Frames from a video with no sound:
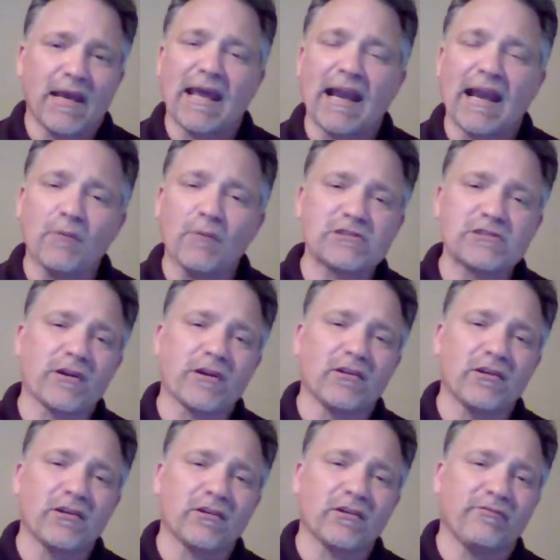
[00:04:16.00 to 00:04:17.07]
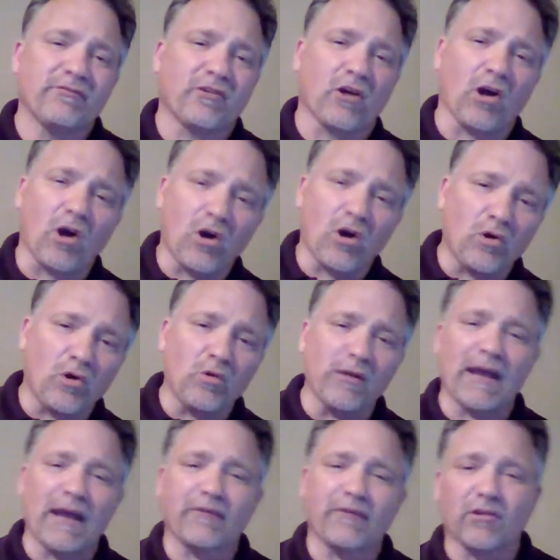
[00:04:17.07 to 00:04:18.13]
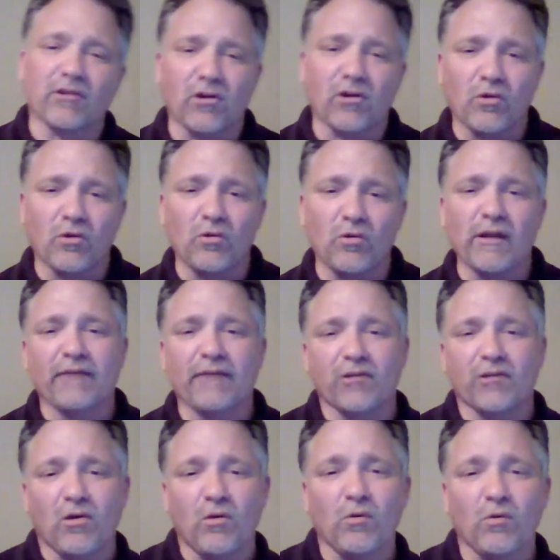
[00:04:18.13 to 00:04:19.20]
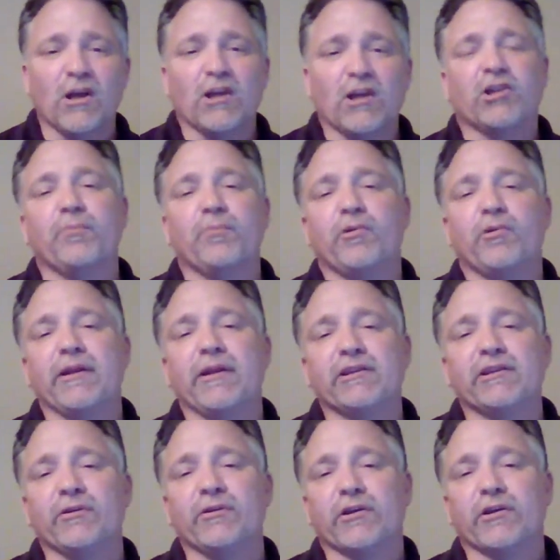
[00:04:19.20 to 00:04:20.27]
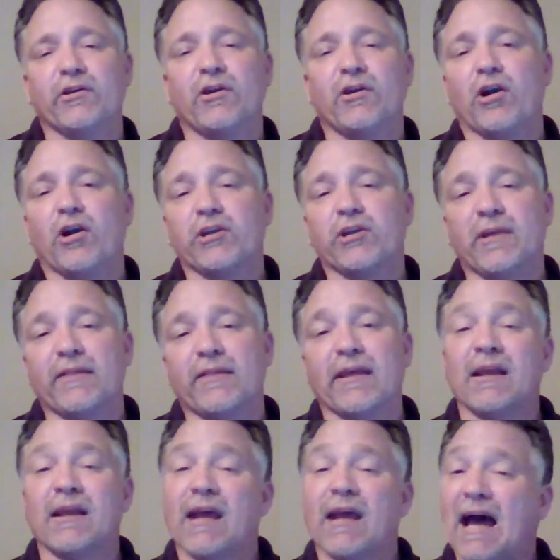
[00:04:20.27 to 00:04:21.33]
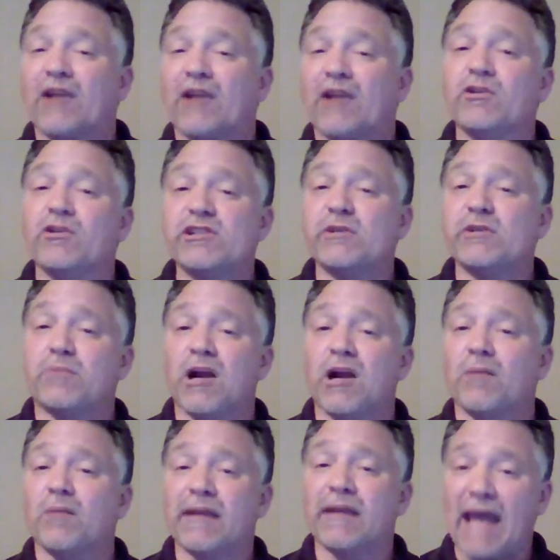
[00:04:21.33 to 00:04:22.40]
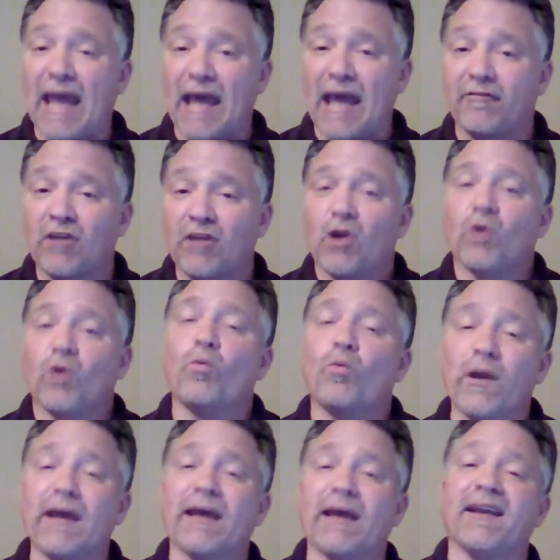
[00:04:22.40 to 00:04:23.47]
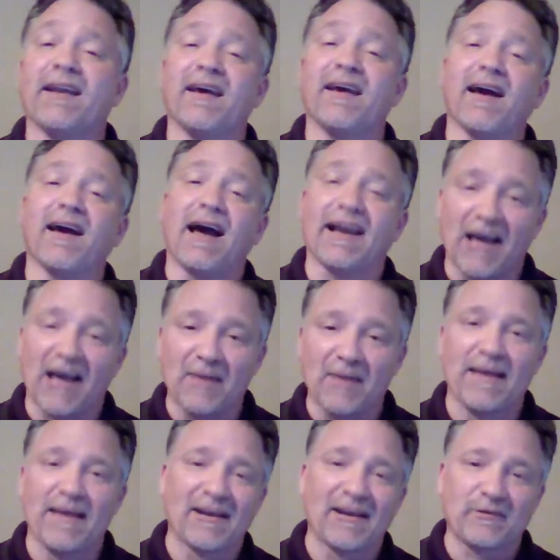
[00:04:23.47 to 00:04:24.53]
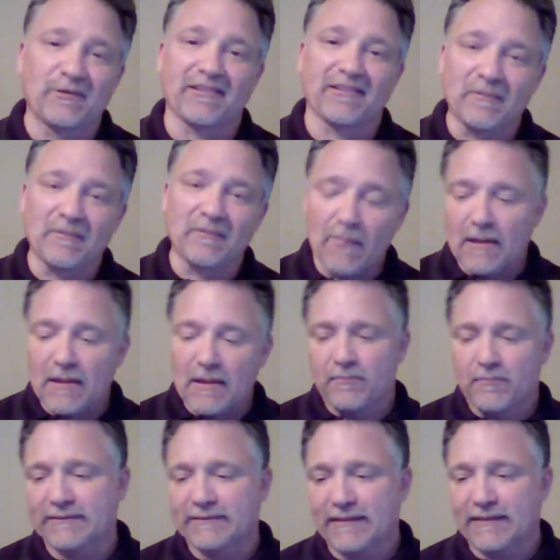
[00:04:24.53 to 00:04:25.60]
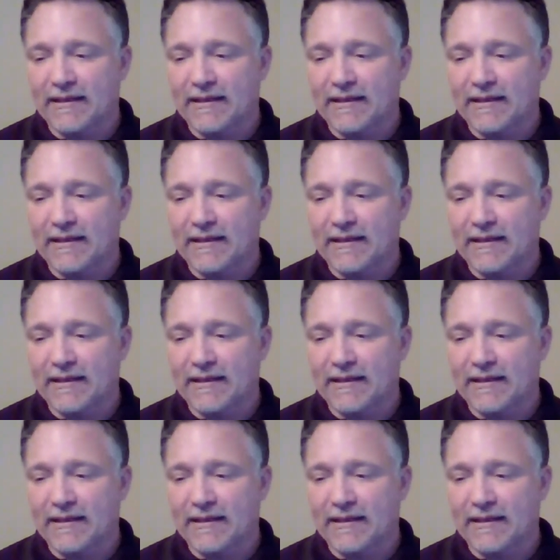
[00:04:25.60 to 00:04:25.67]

And I was going to look for hole after hole after hole to put into a good argument that I knew she'd probably have when I got back with her. But